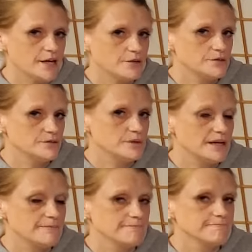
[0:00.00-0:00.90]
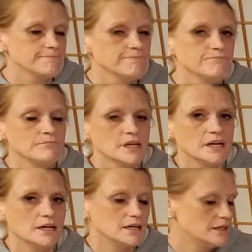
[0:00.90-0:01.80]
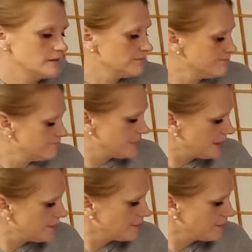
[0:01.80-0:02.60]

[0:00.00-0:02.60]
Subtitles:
goes away. But yeah.